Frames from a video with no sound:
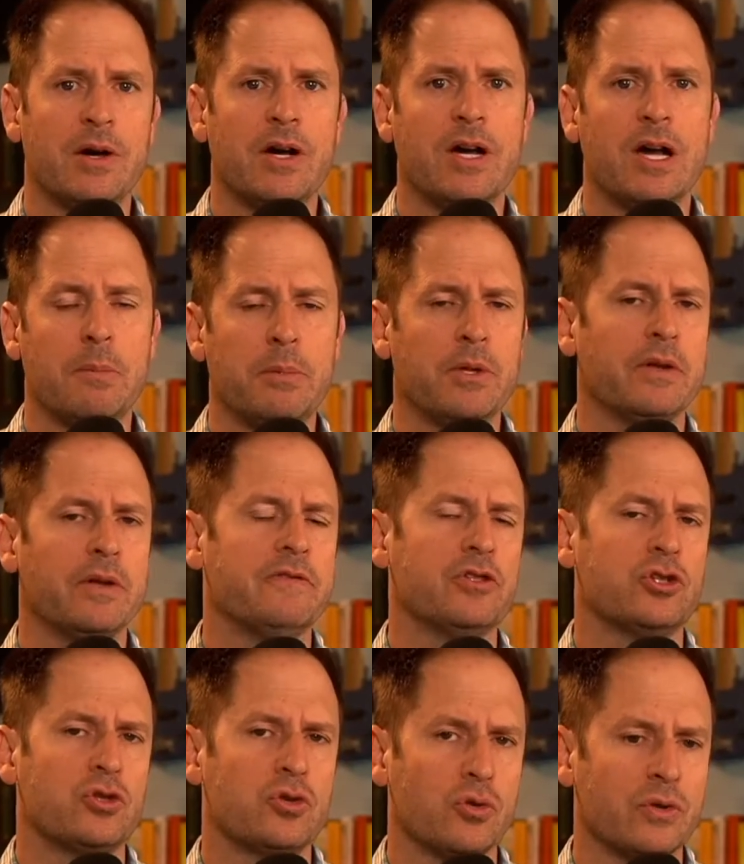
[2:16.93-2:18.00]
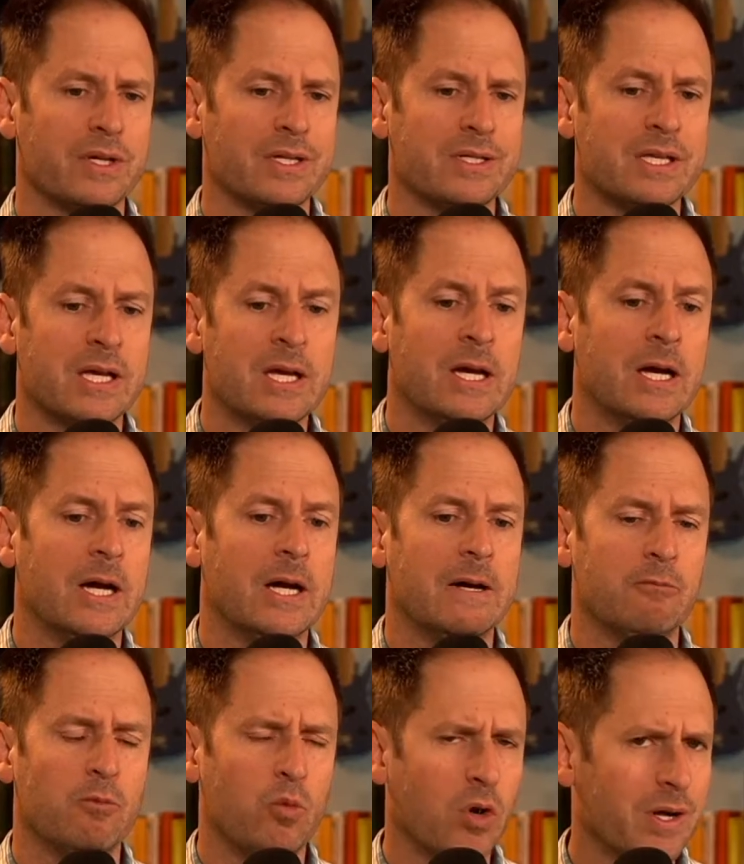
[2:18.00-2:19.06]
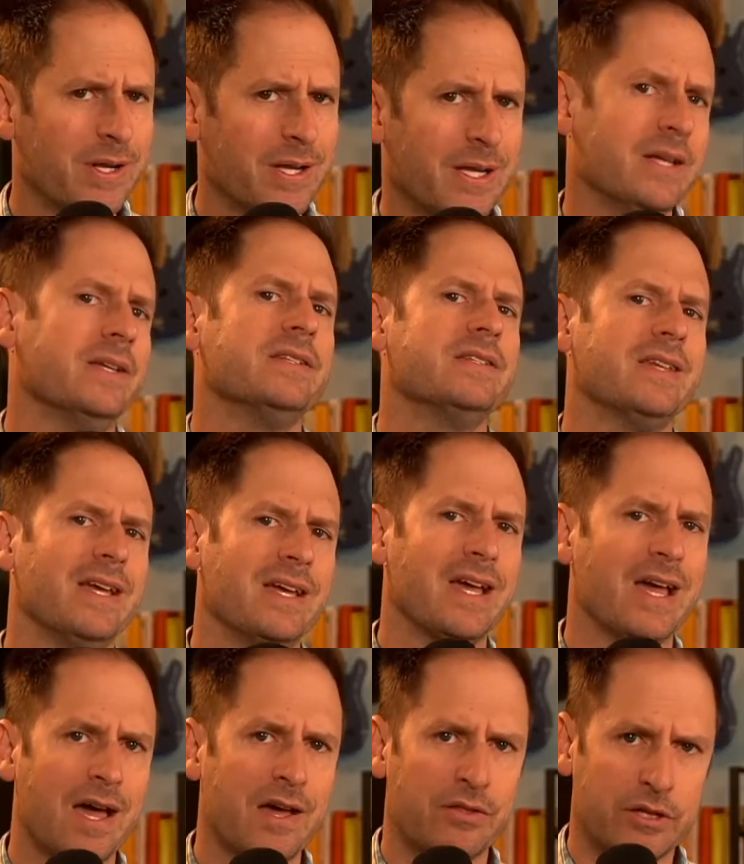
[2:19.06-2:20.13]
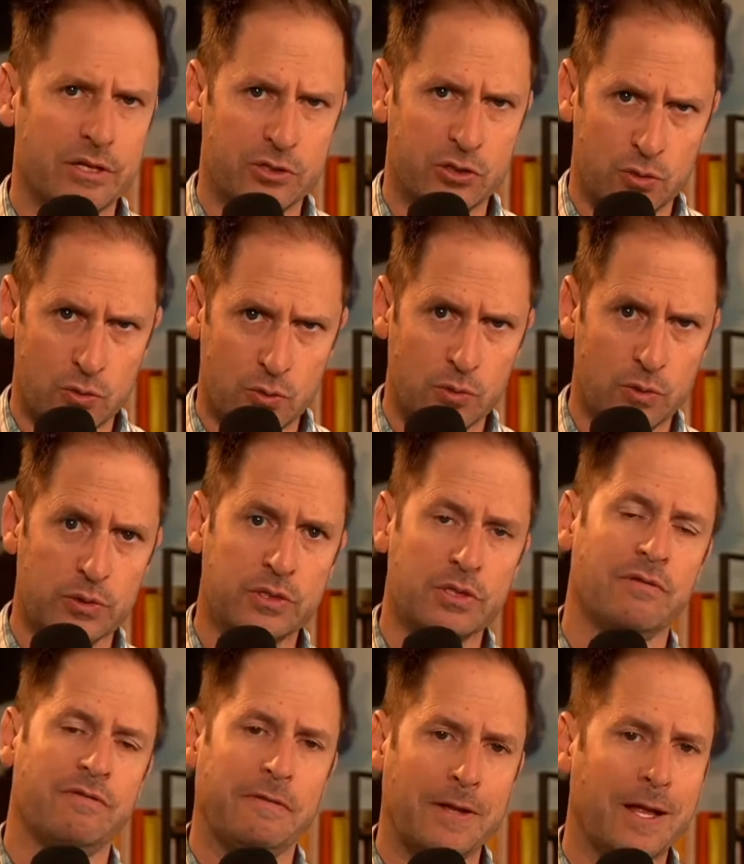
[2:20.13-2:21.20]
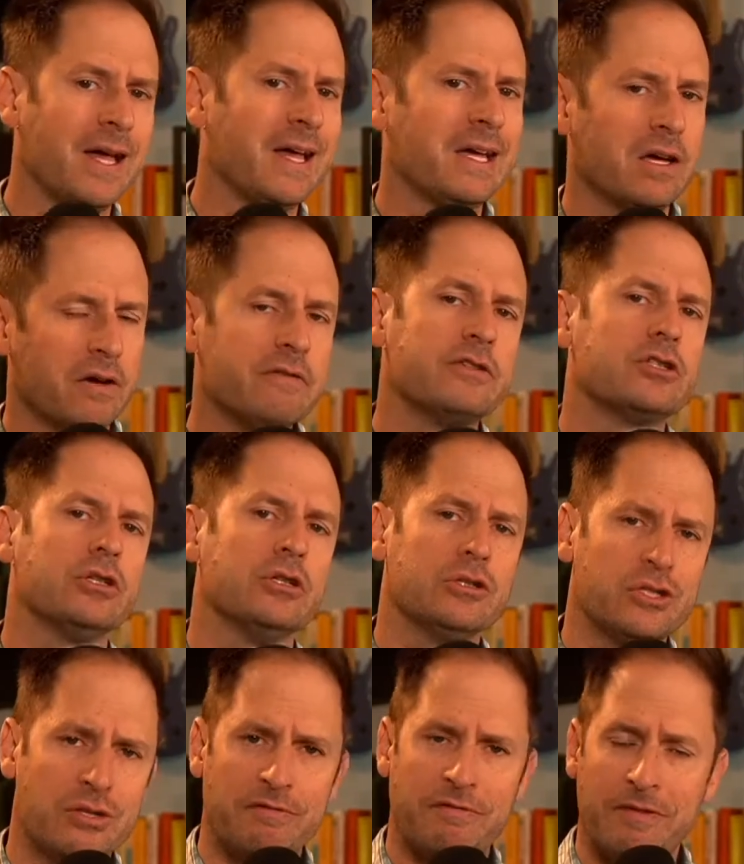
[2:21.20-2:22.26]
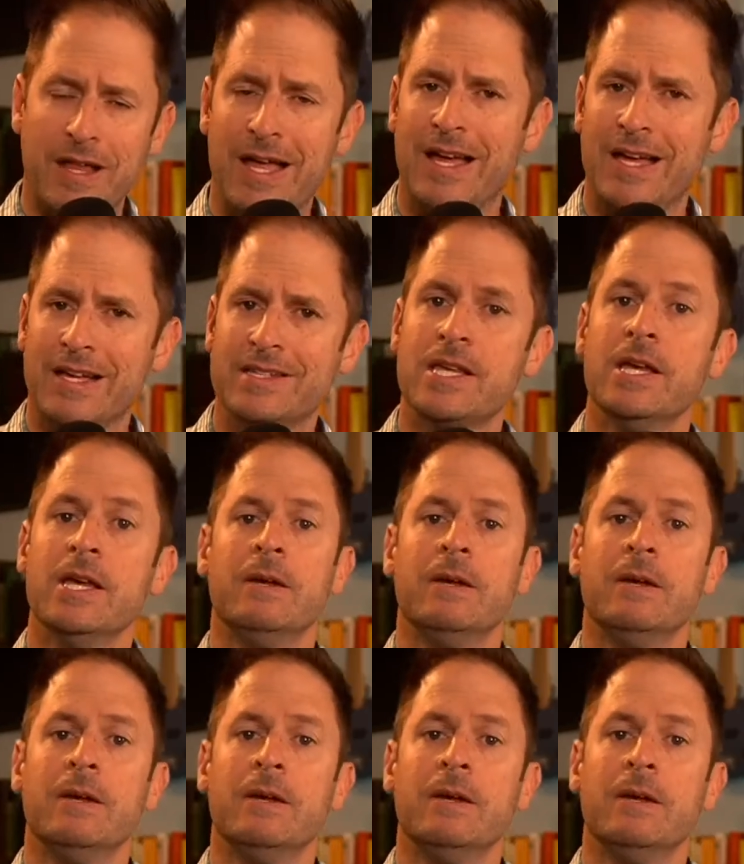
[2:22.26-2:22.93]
a couple of stories. One is a Catholic school's flying of certain flags